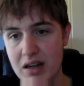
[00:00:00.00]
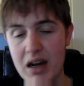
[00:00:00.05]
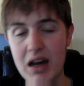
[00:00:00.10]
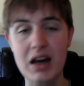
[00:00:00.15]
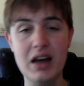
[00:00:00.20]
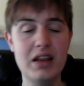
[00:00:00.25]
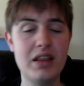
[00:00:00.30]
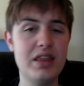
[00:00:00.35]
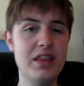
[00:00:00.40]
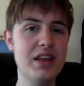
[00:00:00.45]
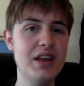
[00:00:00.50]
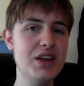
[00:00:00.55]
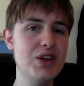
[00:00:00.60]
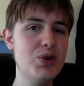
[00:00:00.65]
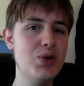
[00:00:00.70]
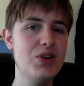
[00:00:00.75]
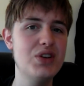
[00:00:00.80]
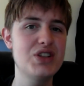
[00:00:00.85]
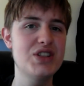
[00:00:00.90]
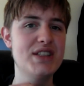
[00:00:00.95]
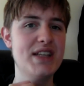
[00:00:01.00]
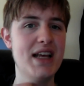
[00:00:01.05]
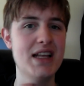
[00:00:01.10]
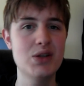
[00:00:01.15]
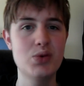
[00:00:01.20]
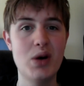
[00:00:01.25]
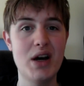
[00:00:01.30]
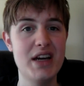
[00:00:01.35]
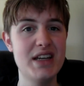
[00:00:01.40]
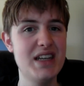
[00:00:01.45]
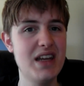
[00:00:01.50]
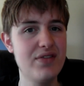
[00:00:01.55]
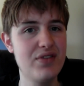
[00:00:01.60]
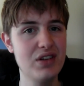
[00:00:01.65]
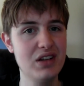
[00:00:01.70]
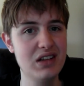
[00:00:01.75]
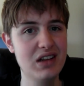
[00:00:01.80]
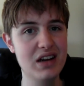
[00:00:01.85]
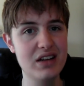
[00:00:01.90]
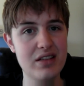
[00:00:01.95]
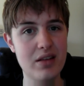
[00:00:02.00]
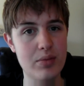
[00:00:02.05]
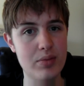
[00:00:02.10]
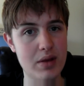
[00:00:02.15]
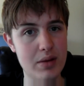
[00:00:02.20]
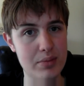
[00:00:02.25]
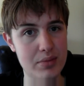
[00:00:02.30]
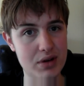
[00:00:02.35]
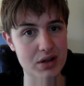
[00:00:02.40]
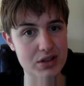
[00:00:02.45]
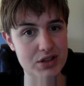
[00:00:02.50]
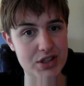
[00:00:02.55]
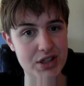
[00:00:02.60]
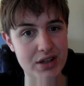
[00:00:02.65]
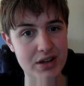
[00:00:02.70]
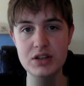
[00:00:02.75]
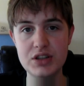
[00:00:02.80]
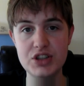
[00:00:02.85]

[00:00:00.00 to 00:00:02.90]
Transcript: I think you understand why I never liked them that much.